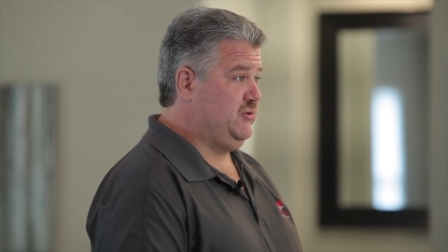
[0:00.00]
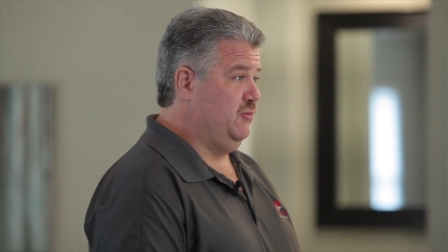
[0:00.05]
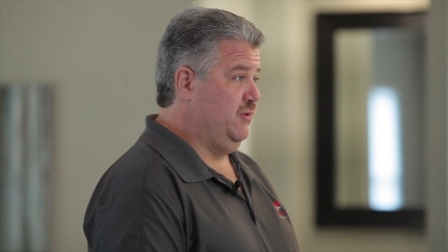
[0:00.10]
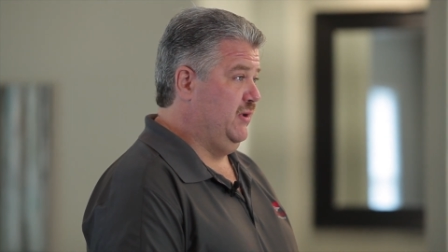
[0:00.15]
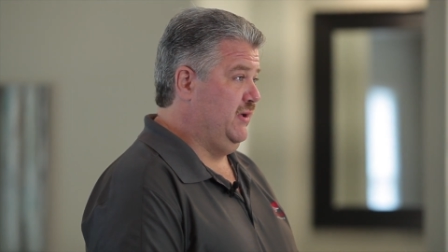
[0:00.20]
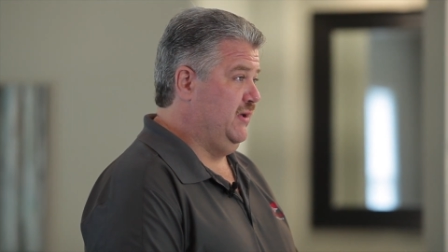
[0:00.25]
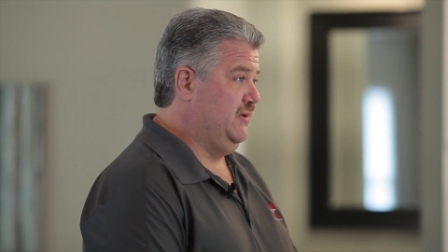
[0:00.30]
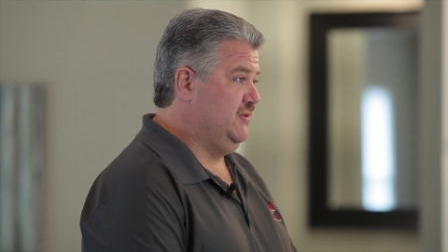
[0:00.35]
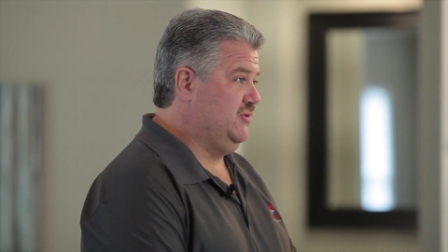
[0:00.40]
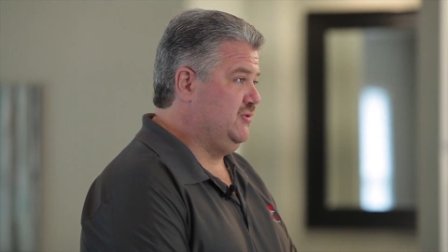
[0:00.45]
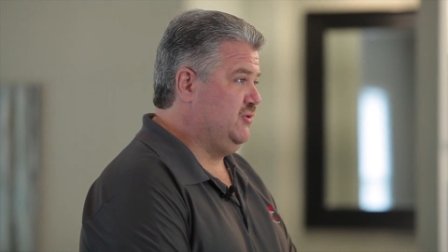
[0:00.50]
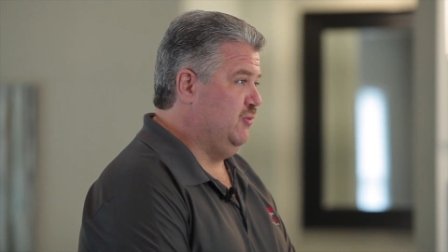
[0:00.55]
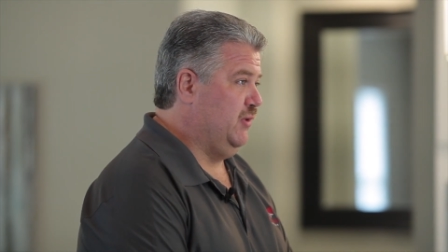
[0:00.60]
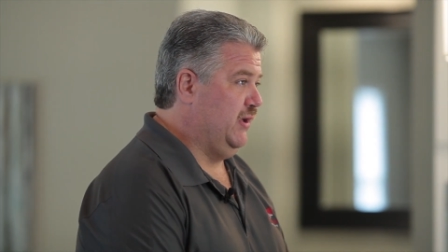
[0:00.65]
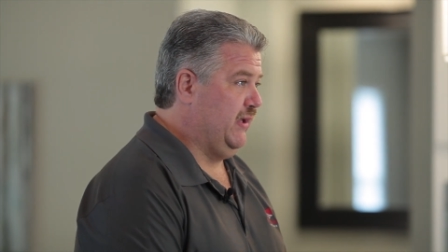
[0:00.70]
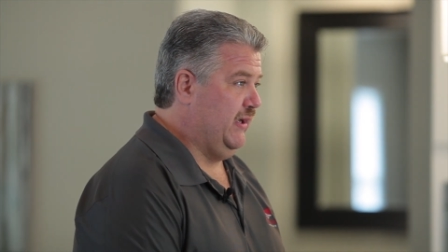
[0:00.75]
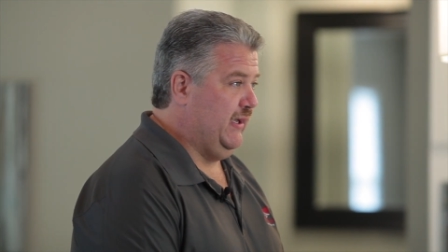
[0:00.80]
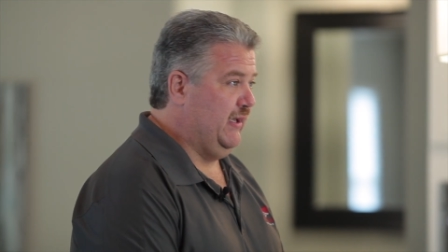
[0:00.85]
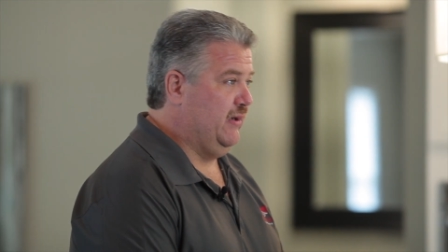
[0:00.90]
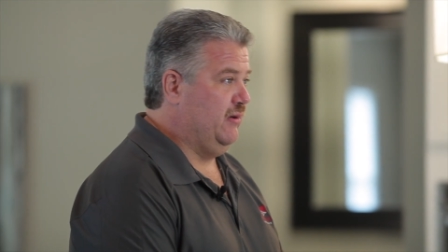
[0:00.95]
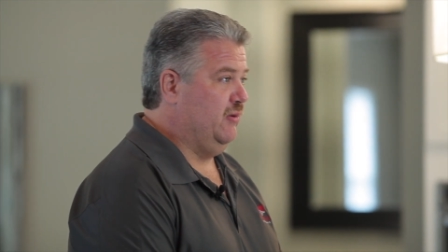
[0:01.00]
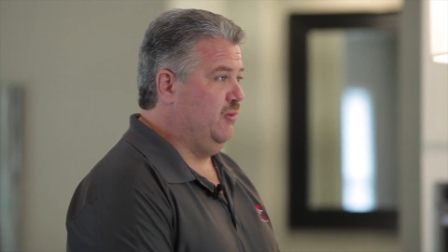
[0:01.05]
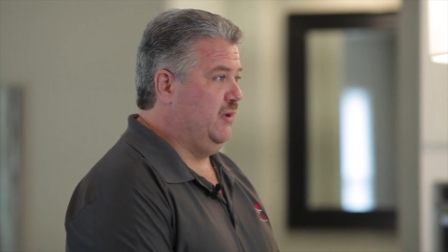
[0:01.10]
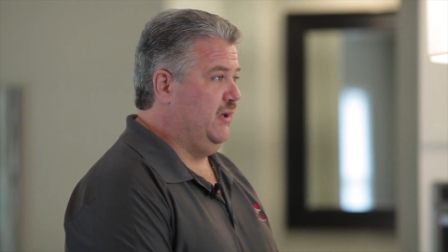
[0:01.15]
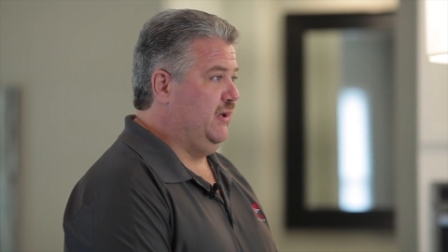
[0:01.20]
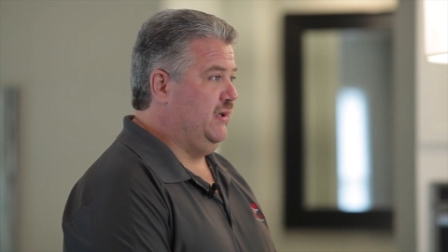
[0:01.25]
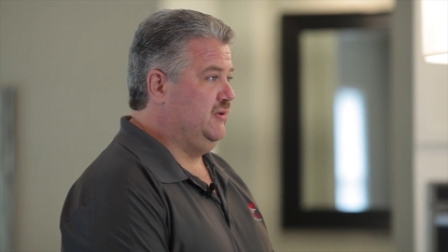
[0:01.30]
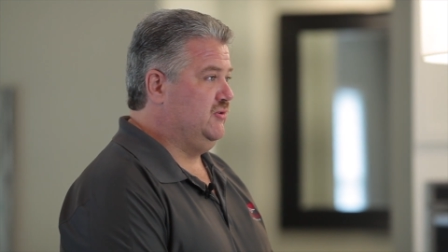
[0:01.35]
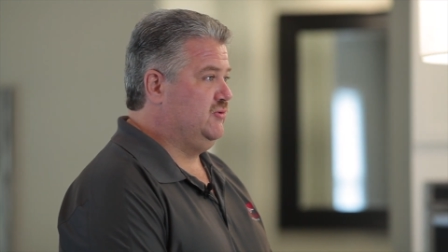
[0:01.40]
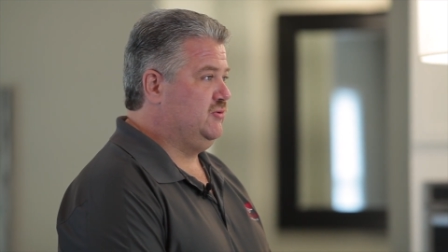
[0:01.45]
was to what a header
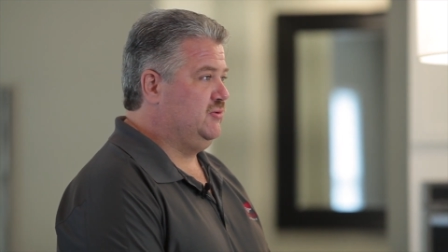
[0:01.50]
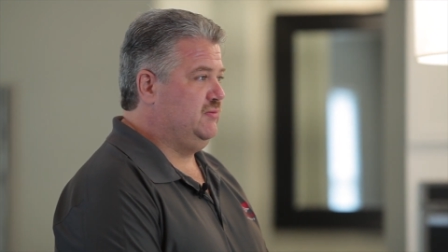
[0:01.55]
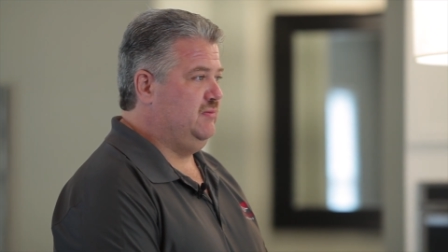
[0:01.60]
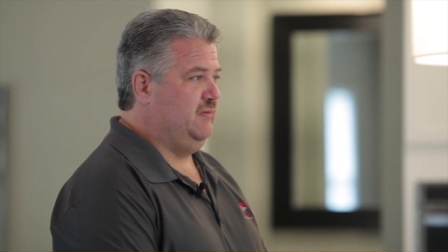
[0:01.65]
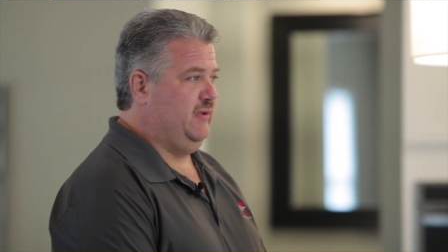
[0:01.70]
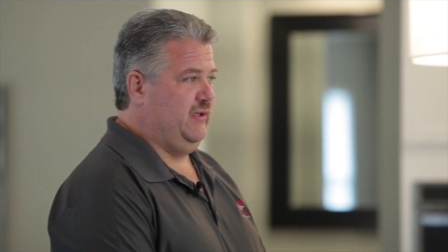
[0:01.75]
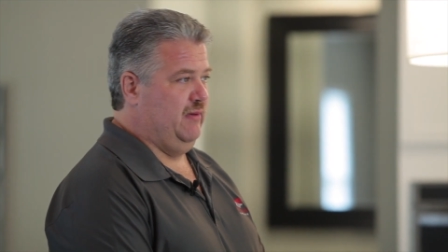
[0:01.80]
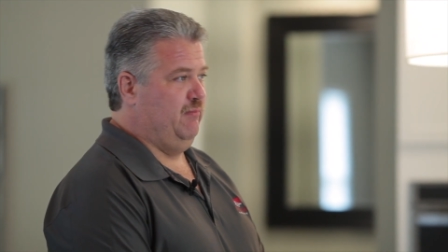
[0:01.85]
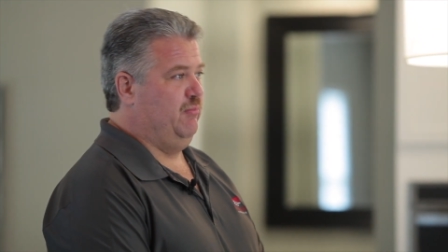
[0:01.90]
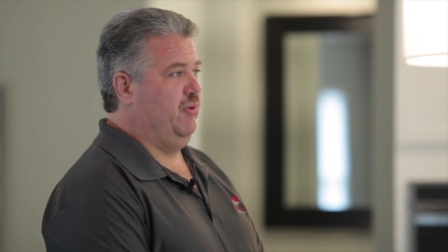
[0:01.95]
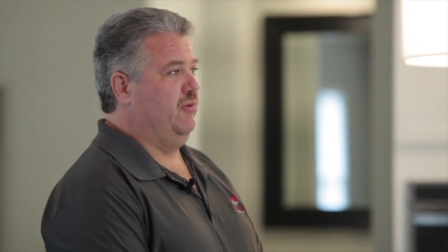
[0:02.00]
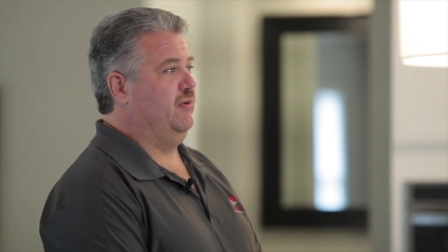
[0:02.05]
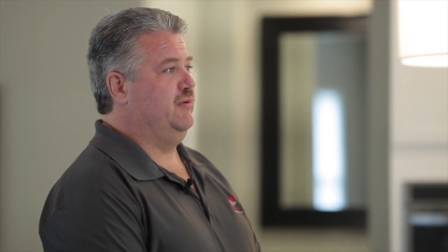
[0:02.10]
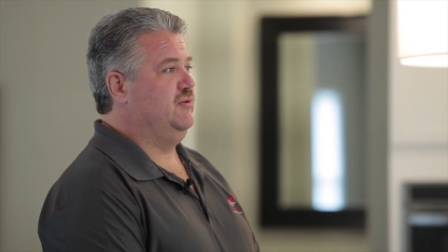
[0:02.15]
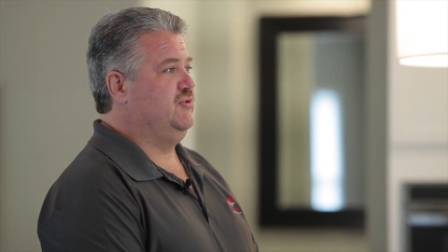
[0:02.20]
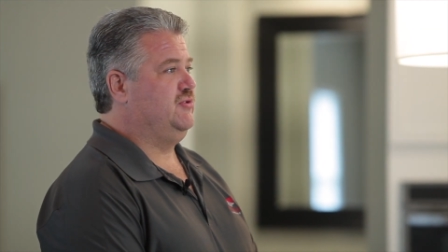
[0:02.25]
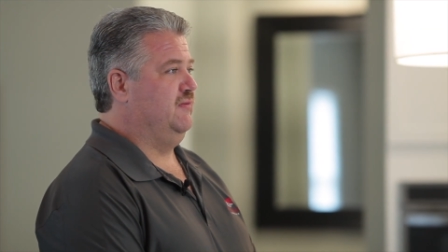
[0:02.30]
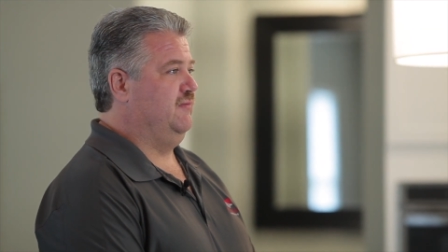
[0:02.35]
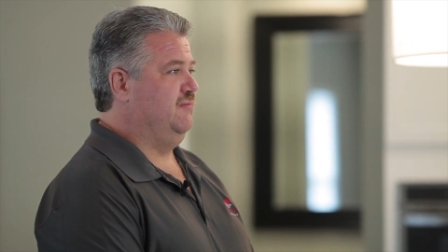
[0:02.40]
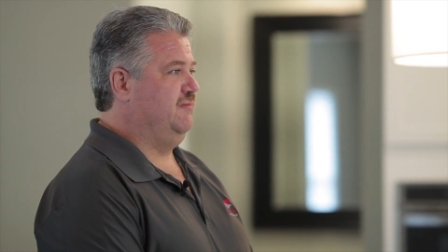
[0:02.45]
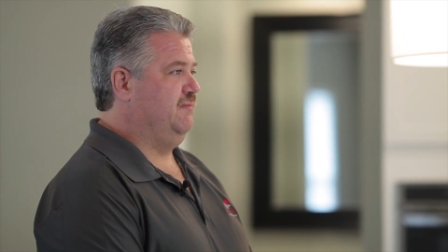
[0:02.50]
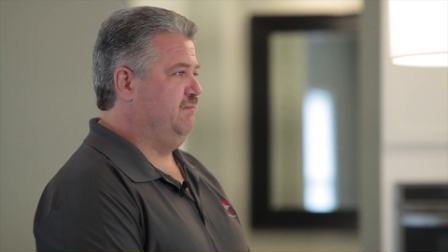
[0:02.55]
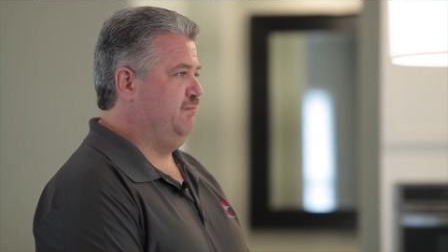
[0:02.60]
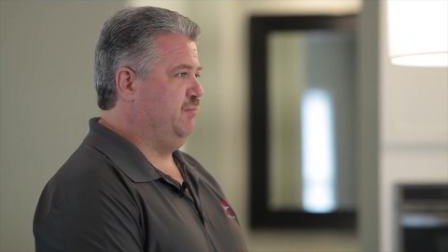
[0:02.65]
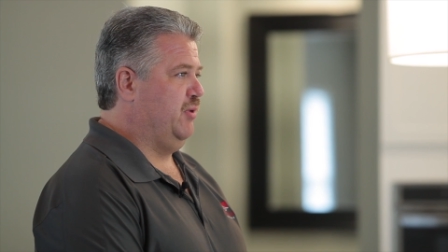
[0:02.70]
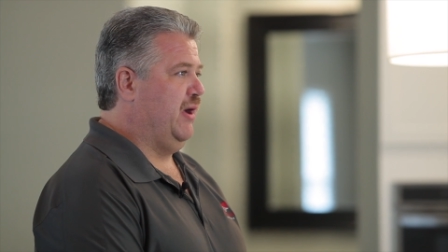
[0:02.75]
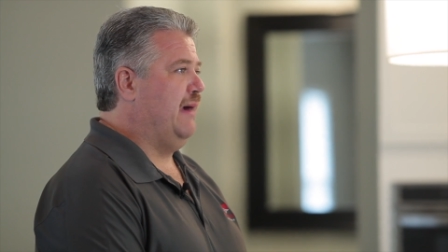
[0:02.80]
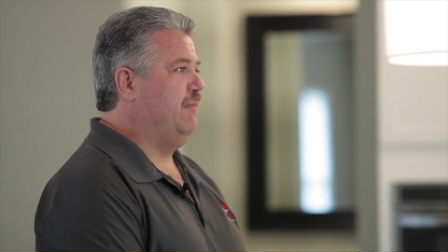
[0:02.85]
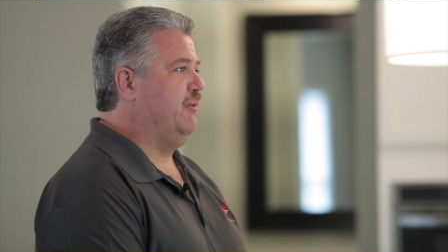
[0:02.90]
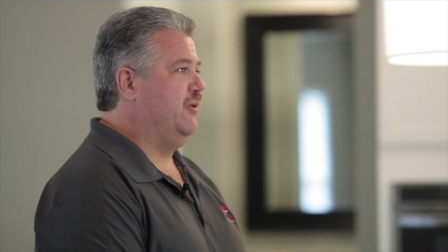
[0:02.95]
was, the importance of
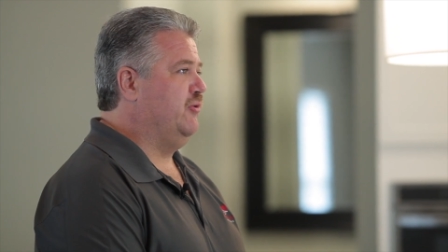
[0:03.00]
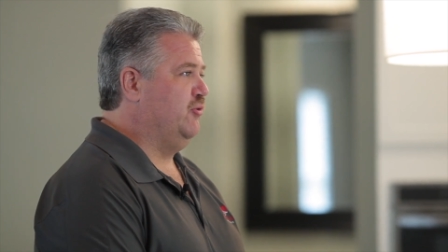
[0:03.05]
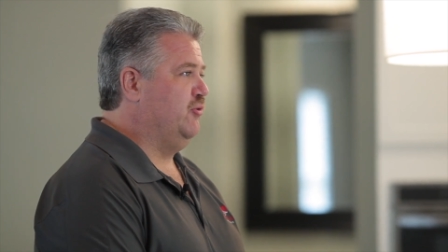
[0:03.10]
proper